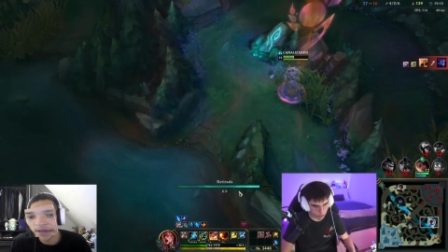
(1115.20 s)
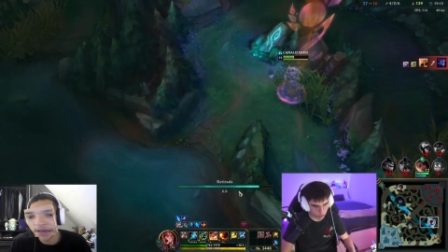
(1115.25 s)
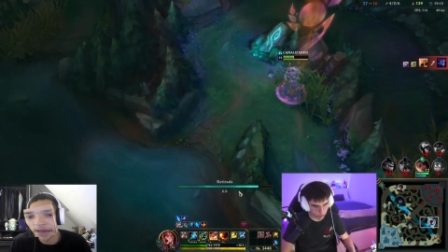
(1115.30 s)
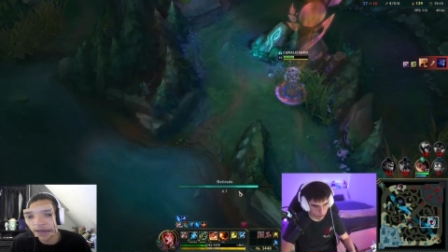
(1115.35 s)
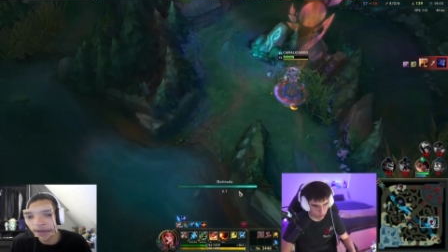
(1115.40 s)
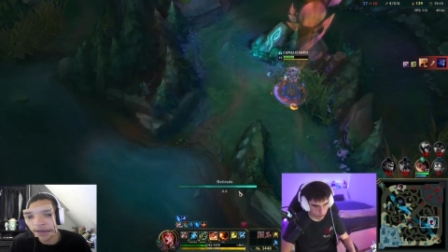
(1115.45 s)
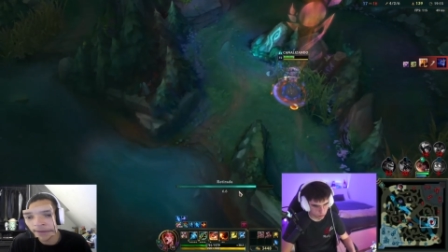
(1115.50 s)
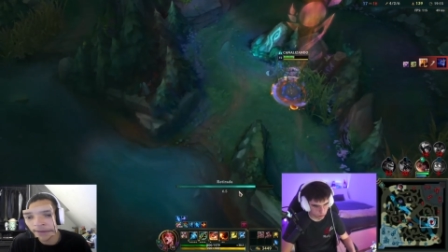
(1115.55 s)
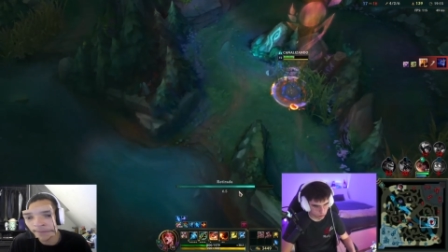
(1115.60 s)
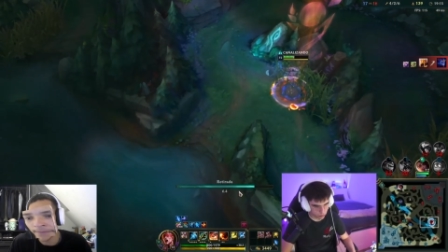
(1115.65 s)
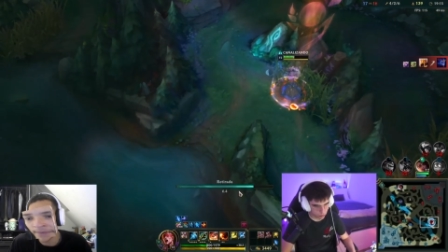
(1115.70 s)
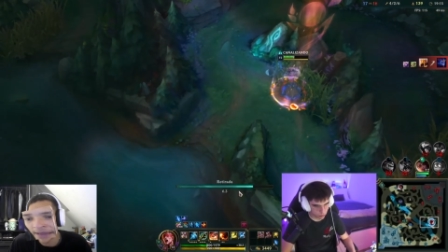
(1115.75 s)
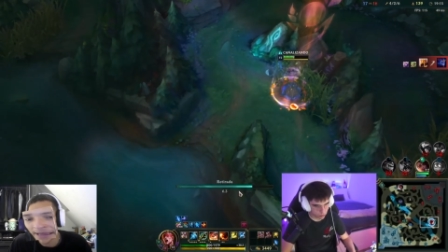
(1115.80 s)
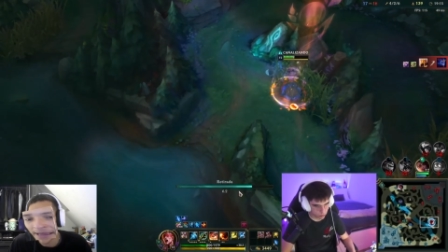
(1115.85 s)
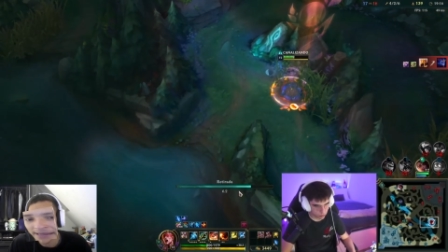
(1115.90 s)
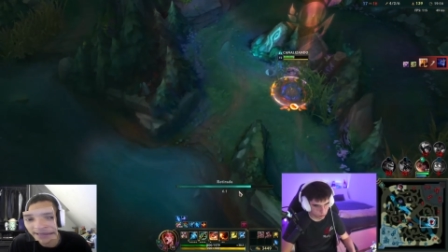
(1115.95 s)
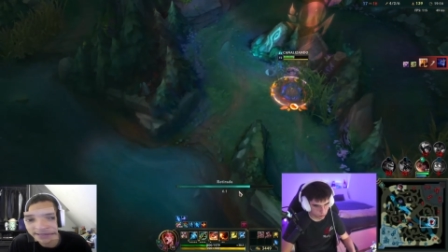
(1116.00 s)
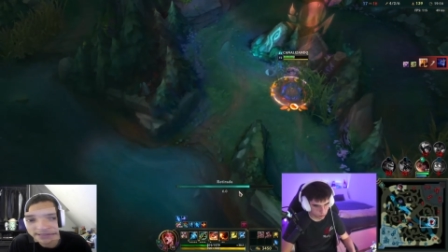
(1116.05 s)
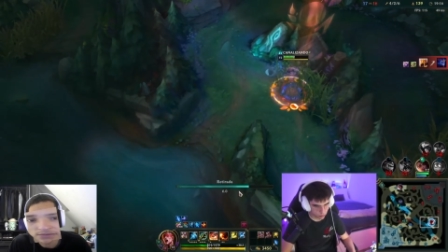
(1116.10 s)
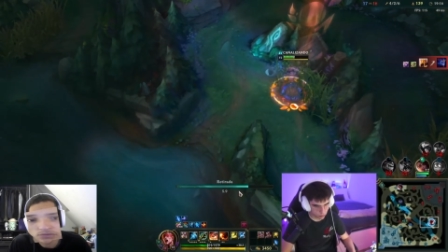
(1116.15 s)
um,
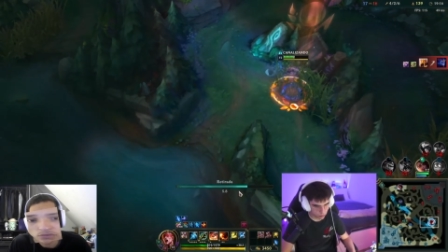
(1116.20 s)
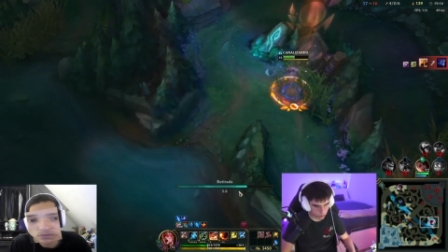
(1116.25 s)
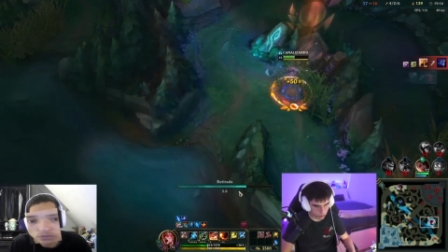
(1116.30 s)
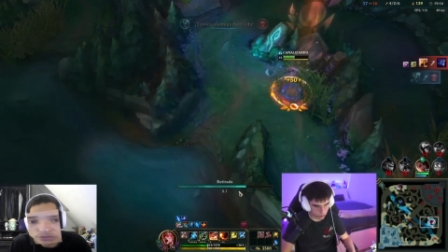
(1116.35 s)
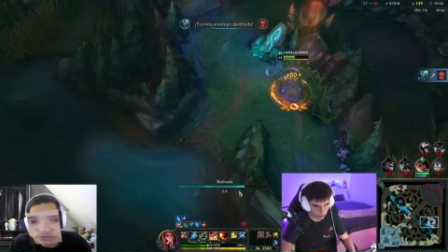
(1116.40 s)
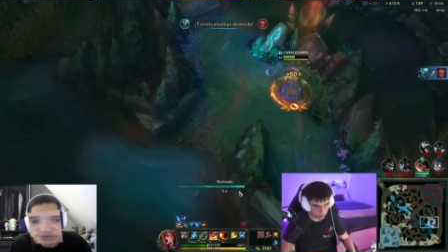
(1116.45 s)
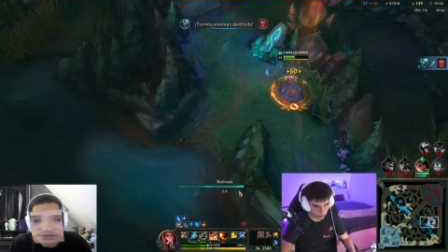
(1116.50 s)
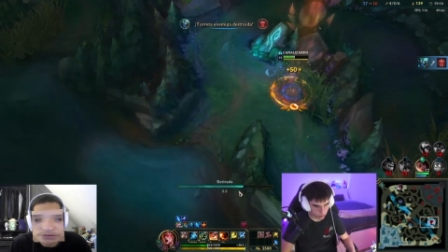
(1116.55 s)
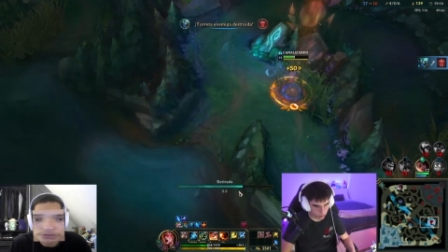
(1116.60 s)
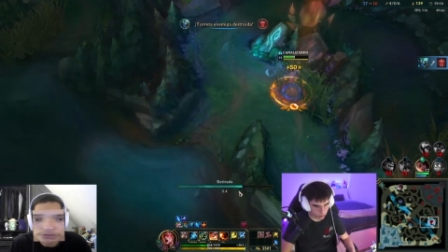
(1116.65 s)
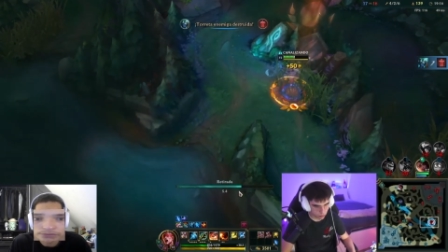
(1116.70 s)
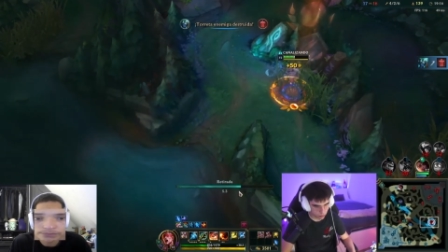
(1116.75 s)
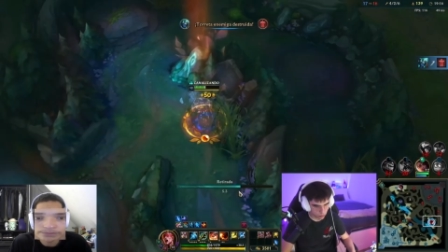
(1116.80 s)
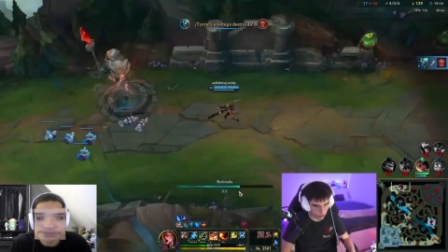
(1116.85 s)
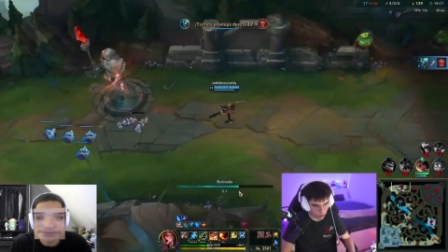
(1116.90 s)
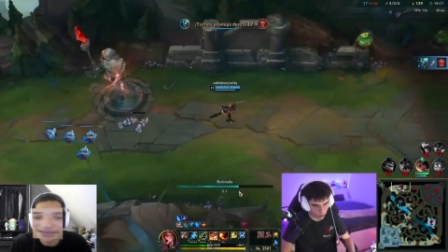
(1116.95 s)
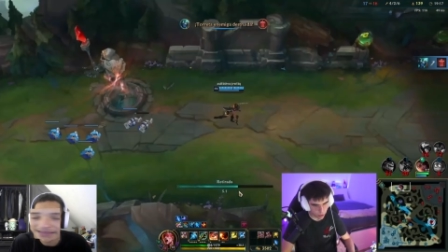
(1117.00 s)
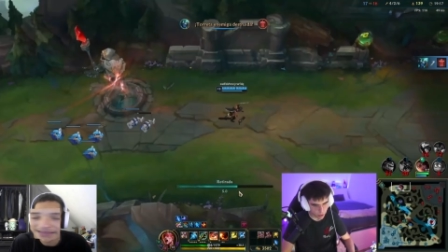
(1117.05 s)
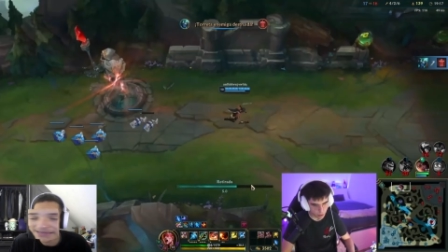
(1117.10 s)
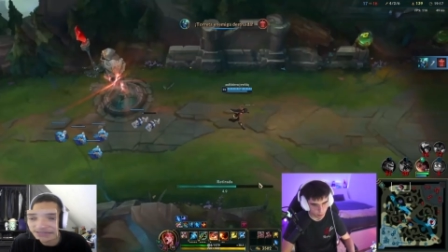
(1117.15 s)
and also
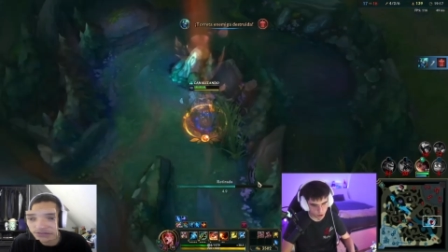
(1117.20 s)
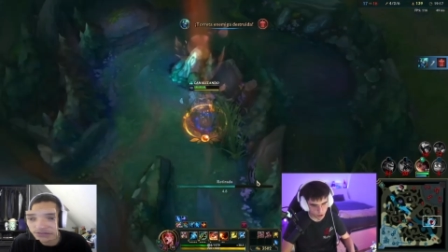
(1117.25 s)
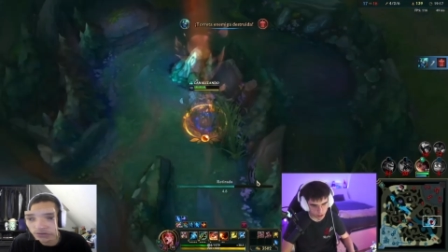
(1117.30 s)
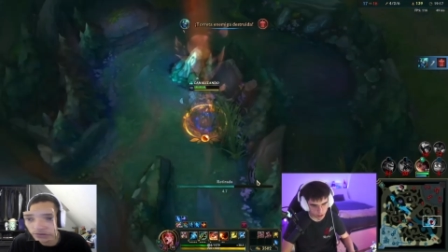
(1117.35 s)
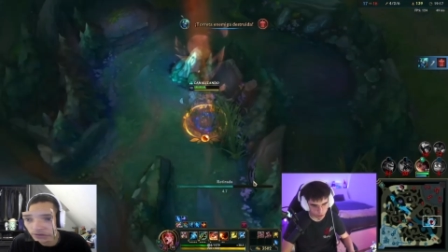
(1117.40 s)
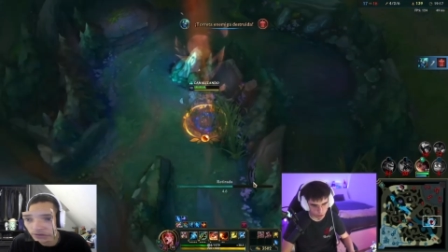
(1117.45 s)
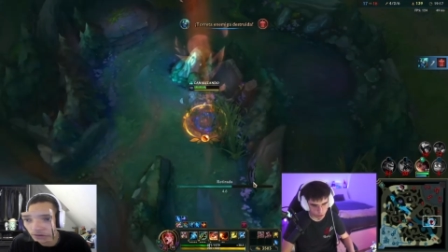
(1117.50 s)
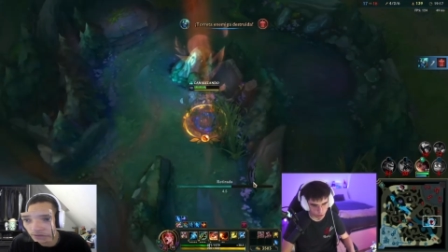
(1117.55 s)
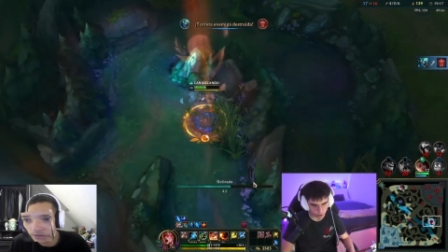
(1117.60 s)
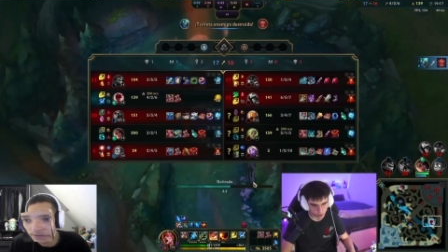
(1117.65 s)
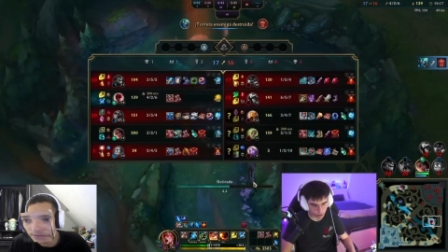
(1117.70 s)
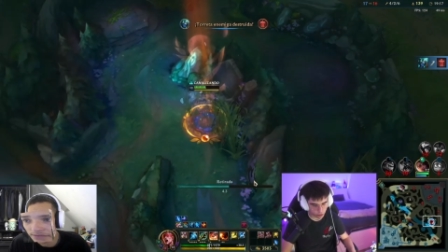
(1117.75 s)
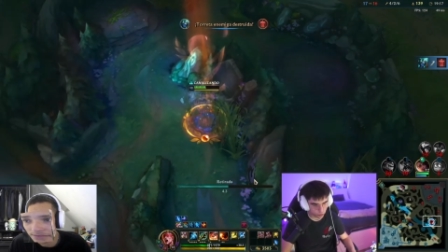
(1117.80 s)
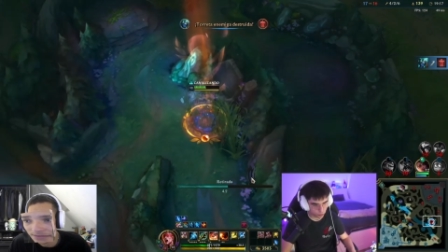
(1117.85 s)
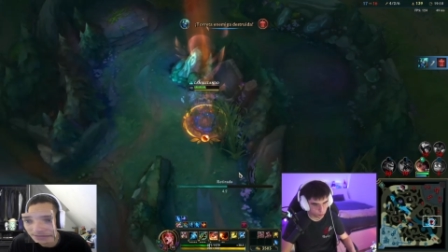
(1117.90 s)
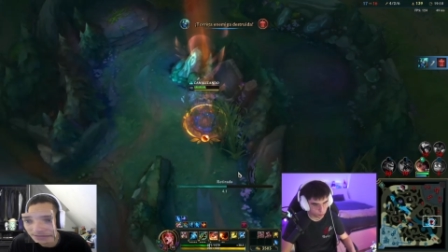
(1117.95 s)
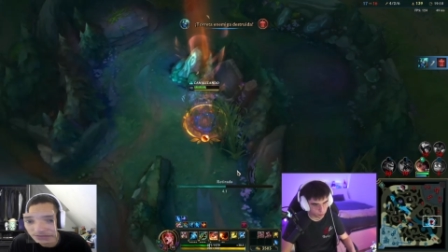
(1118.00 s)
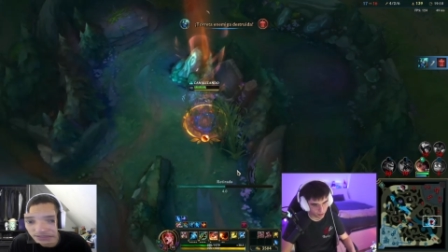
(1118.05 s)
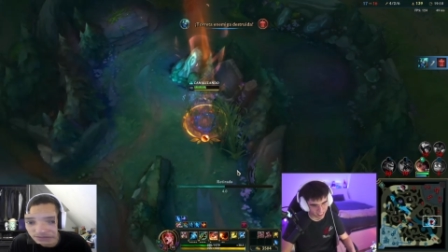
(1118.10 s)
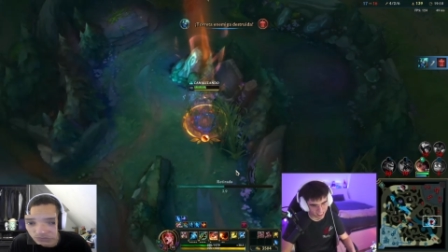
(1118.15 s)
playing solo queue
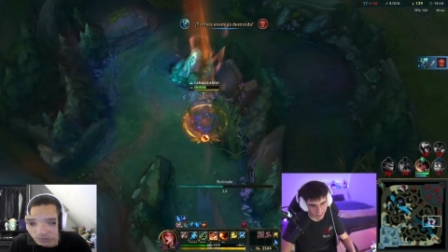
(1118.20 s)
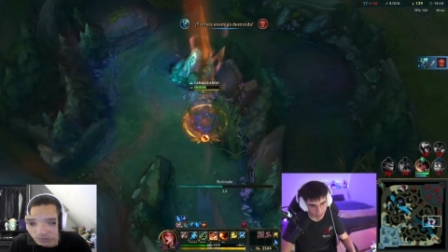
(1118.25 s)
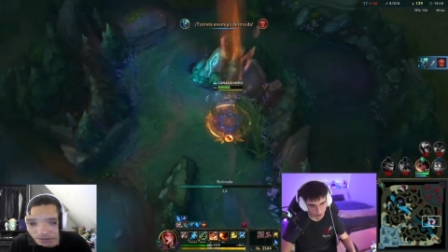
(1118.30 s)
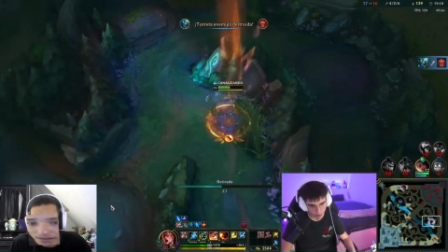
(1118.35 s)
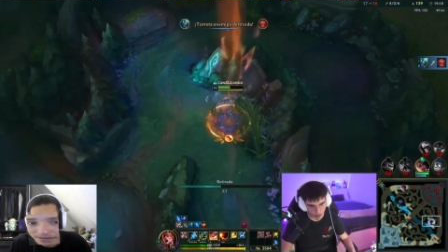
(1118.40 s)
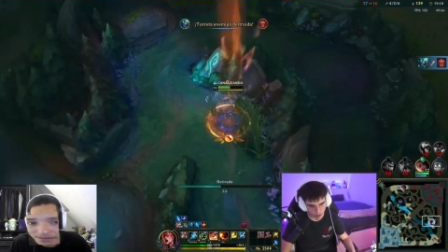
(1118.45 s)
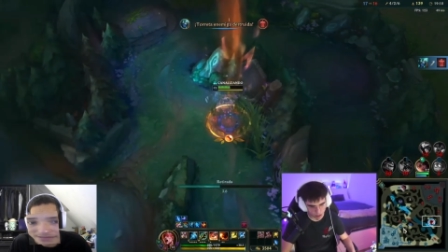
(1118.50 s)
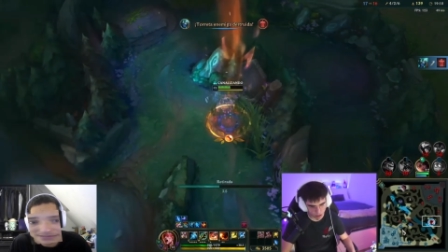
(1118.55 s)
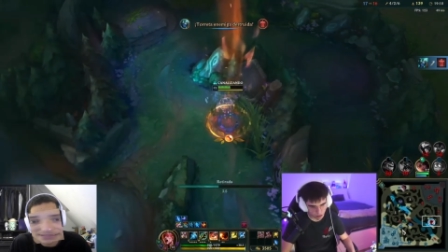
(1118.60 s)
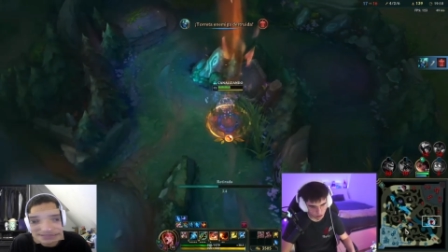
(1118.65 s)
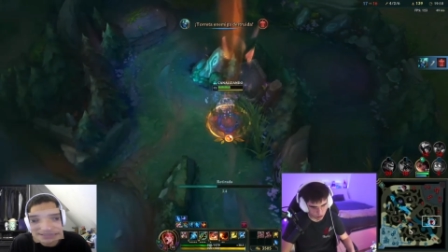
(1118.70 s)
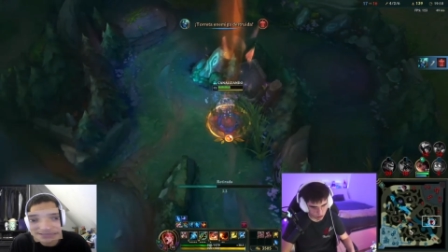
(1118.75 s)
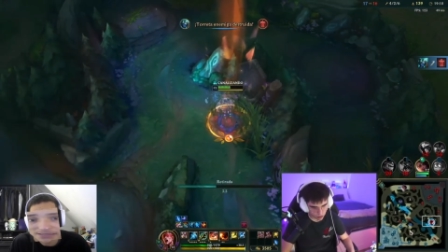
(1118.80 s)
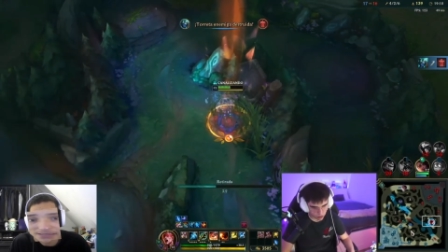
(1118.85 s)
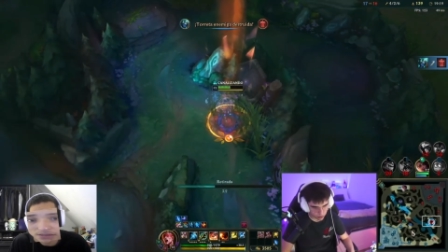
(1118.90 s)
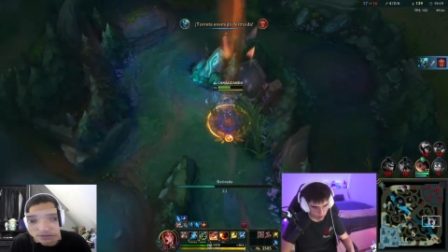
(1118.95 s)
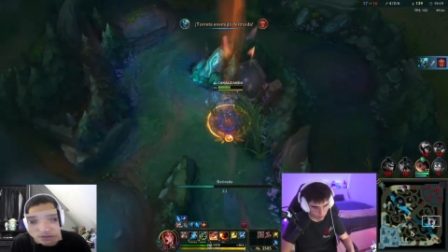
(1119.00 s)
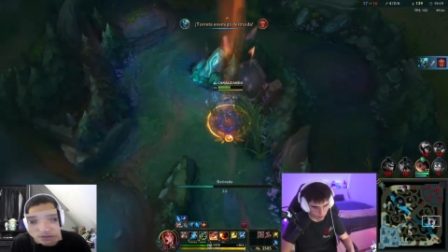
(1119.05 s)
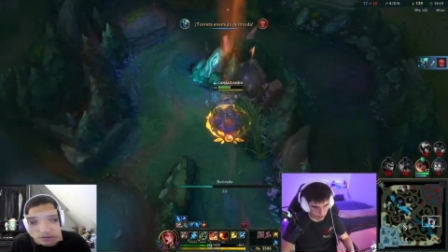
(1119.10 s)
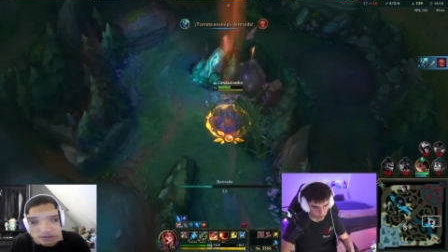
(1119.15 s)
as, as well, it's, it's
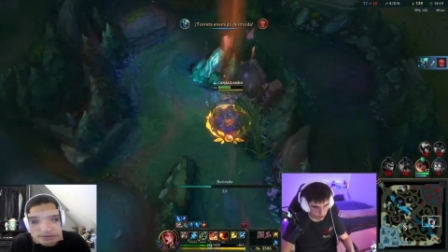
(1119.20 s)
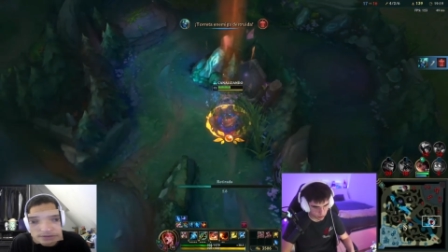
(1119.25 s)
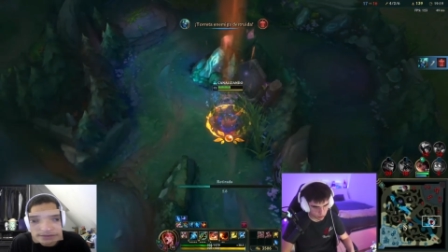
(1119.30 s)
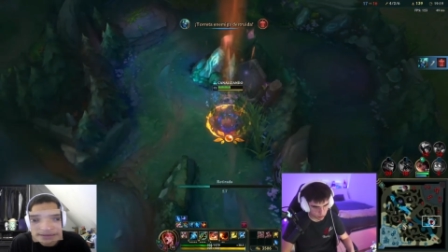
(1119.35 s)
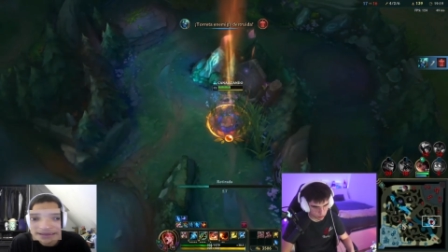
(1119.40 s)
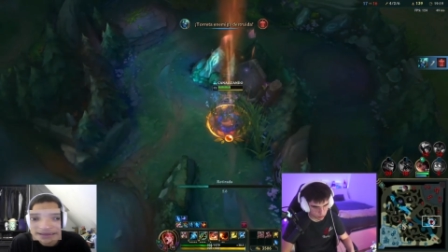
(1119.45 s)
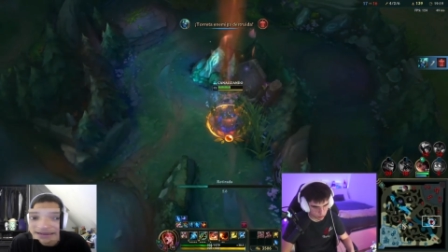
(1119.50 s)
a lot,